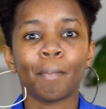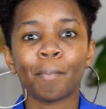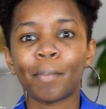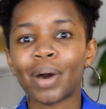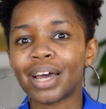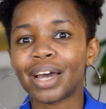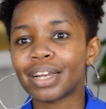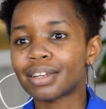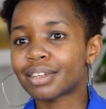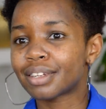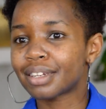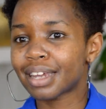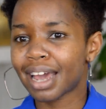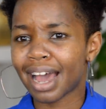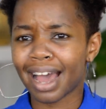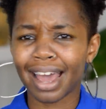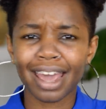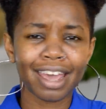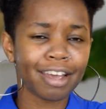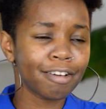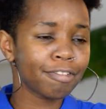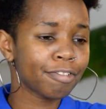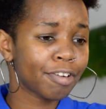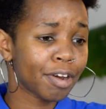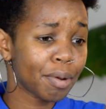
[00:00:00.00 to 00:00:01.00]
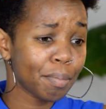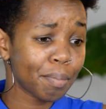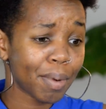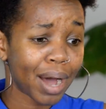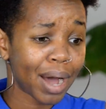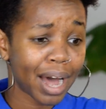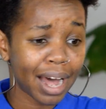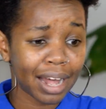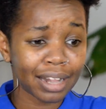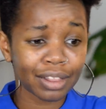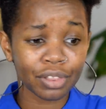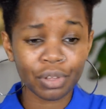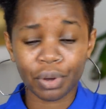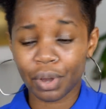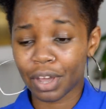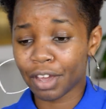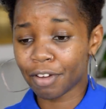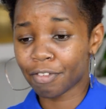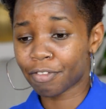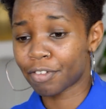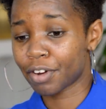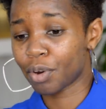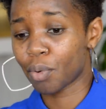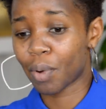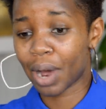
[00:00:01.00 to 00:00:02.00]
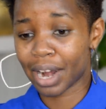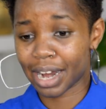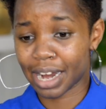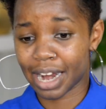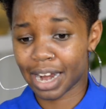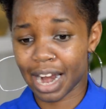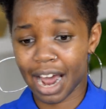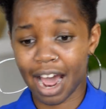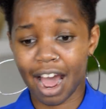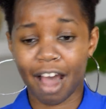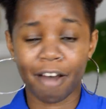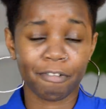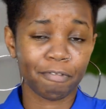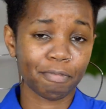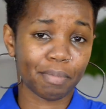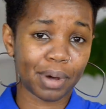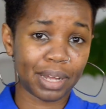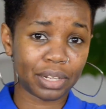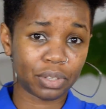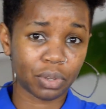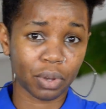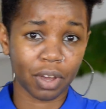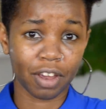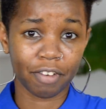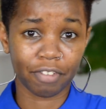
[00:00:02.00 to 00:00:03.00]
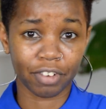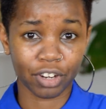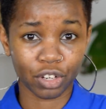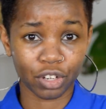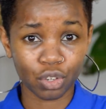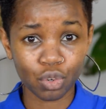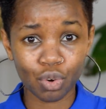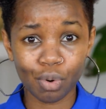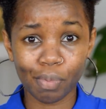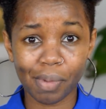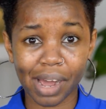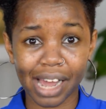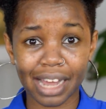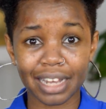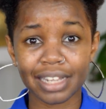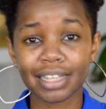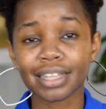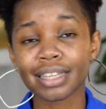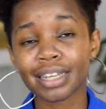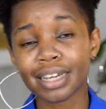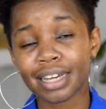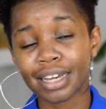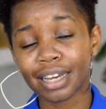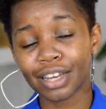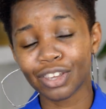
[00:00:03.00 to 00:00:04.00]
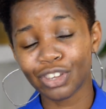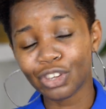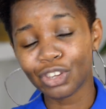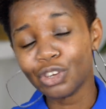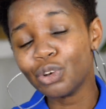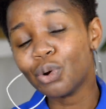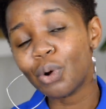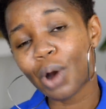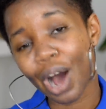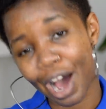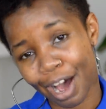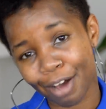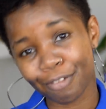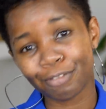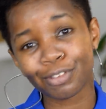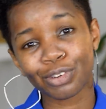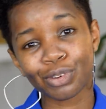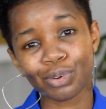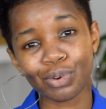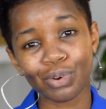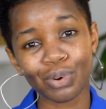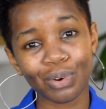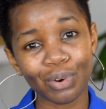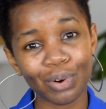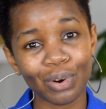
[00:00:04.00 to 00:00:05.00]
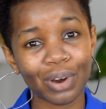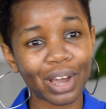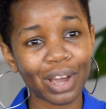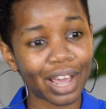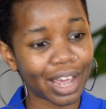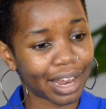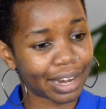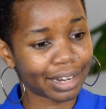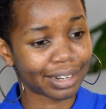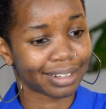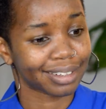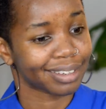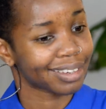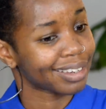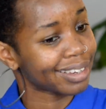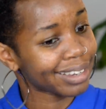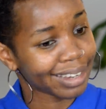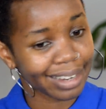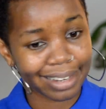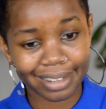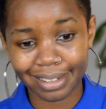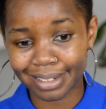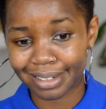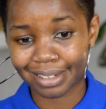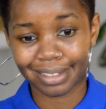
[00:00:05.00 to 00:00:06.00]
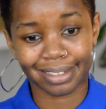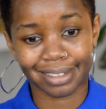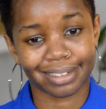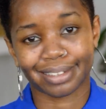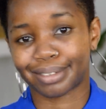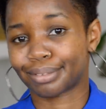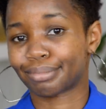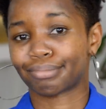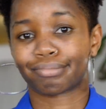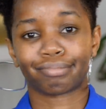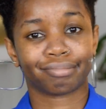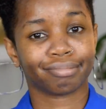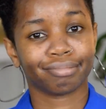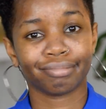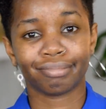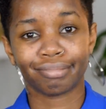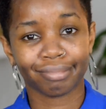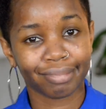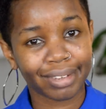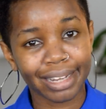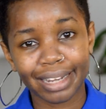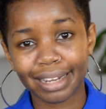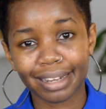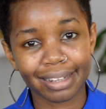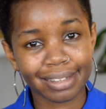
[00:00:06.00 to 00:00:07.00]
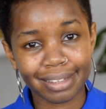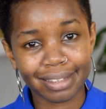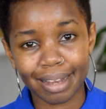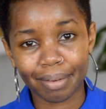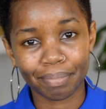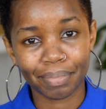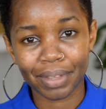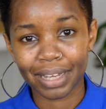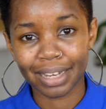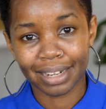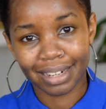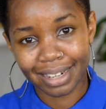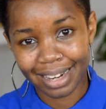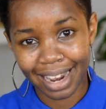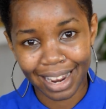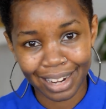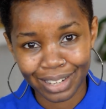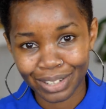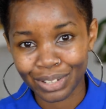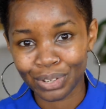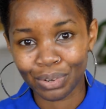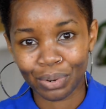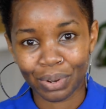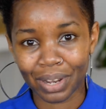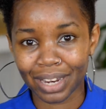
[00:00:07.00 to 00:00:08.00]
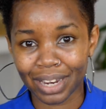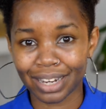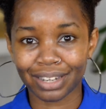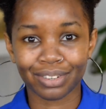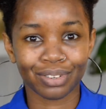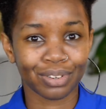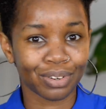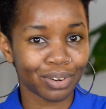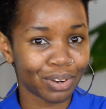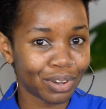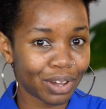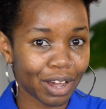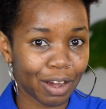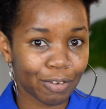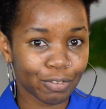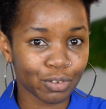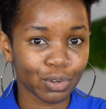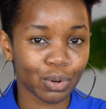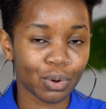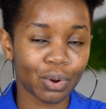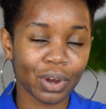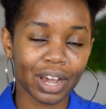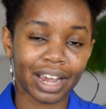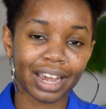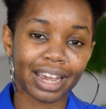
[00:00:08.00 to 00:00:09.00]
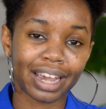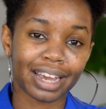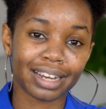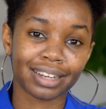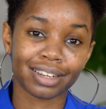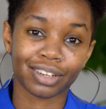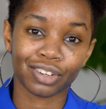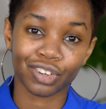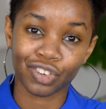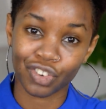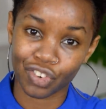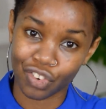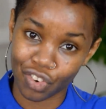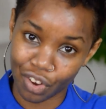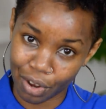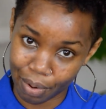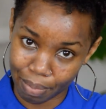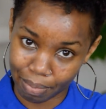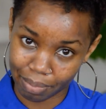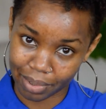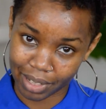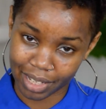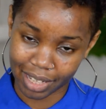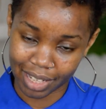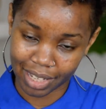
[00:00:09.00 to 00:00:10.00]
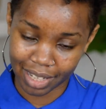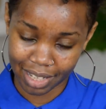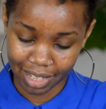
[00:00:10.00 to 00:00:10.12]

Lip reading: But yeah, every month or every 1.5 months or every 2 months, you have to go and get something done to it. You know, you have to go and get it trimmed.